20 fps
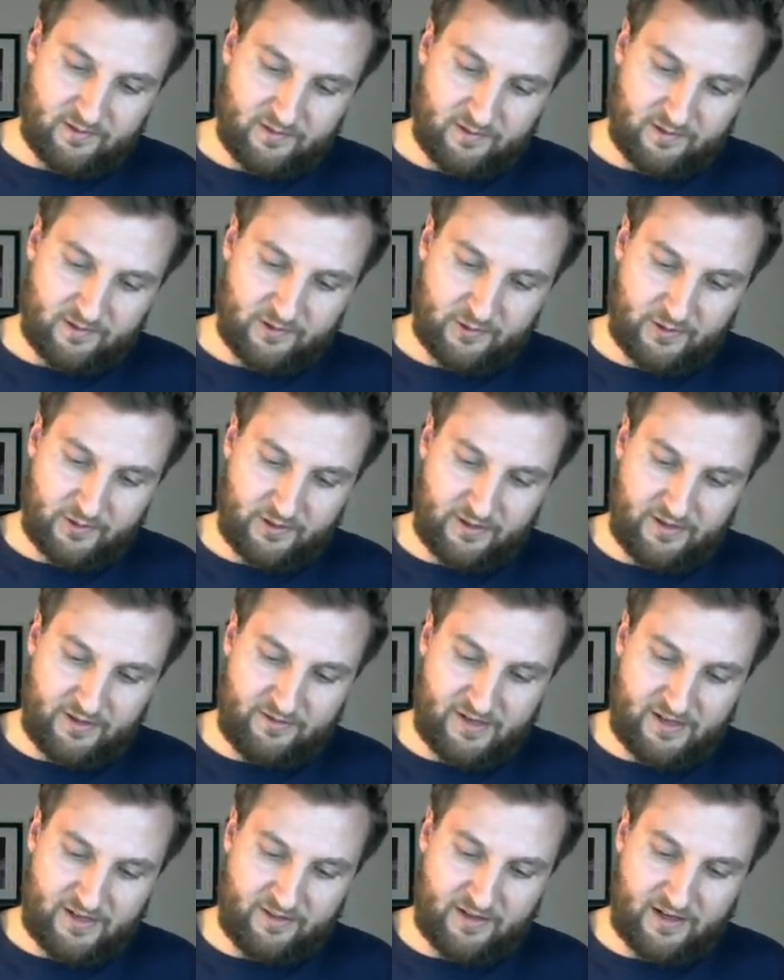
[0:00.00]
So I'll leave
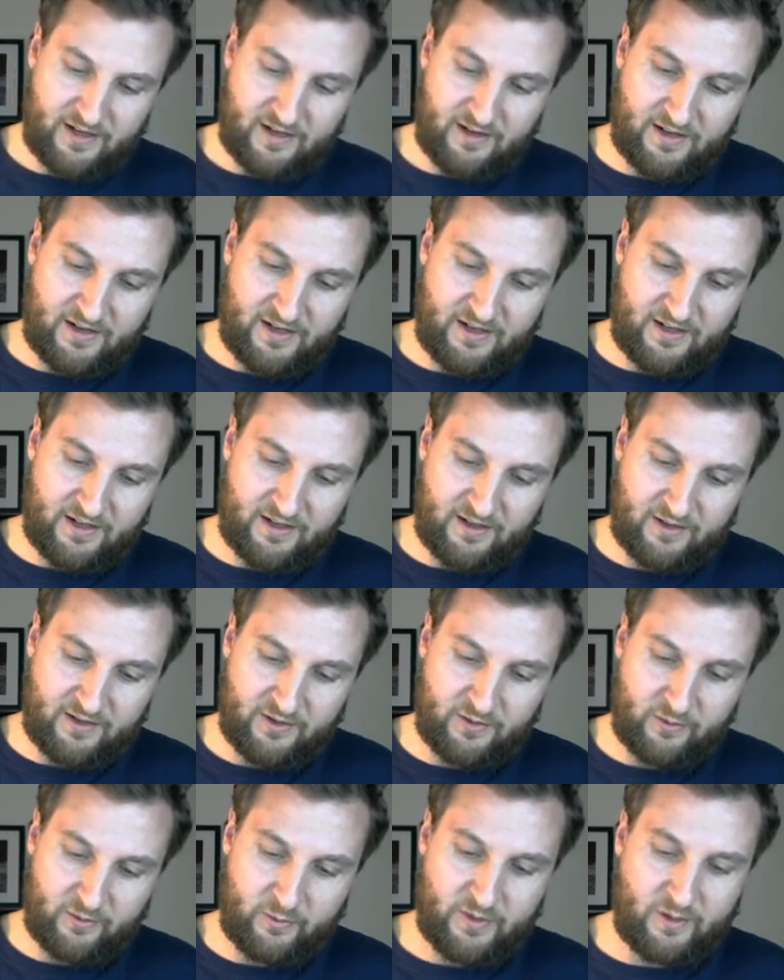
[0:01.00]
that there
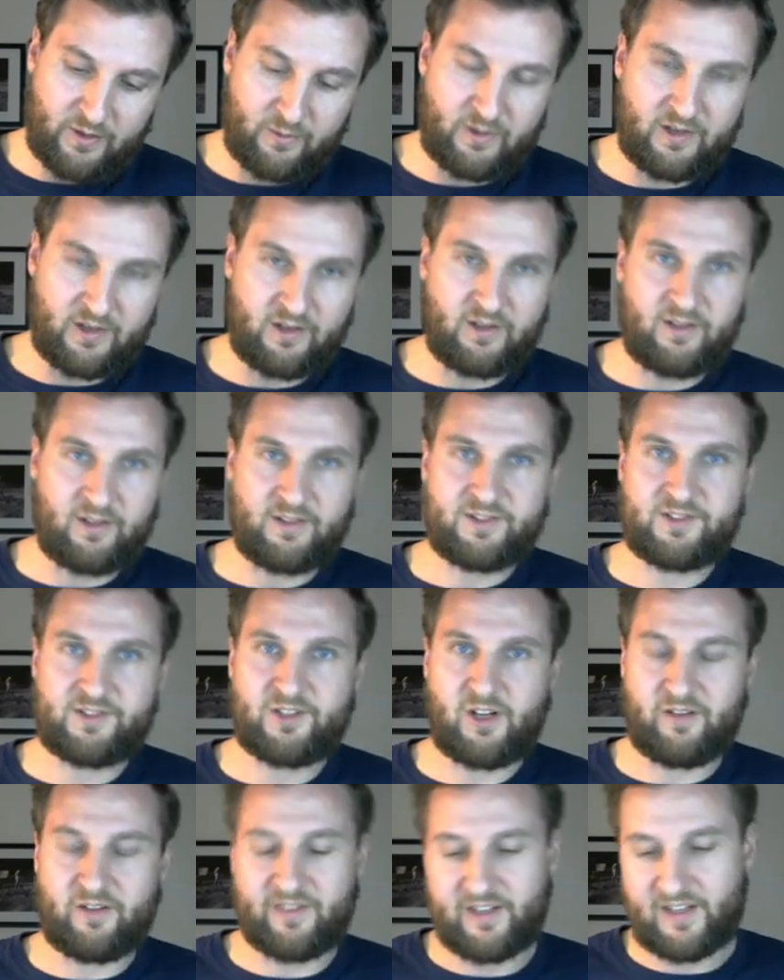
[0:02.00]
and we will
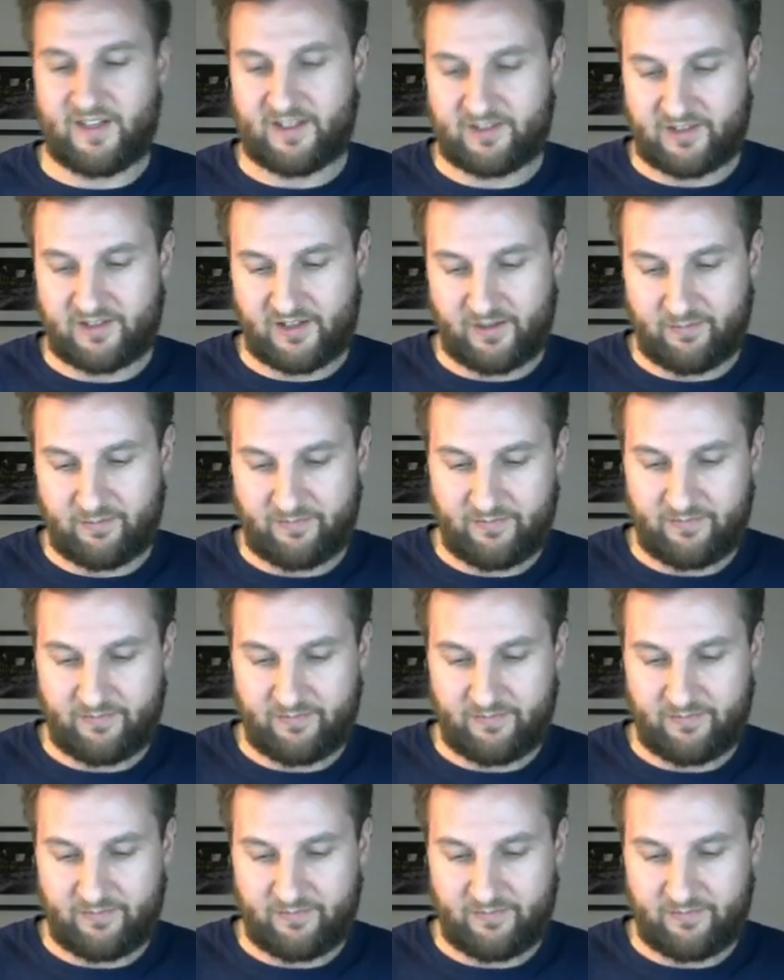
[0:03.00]
solve it next time.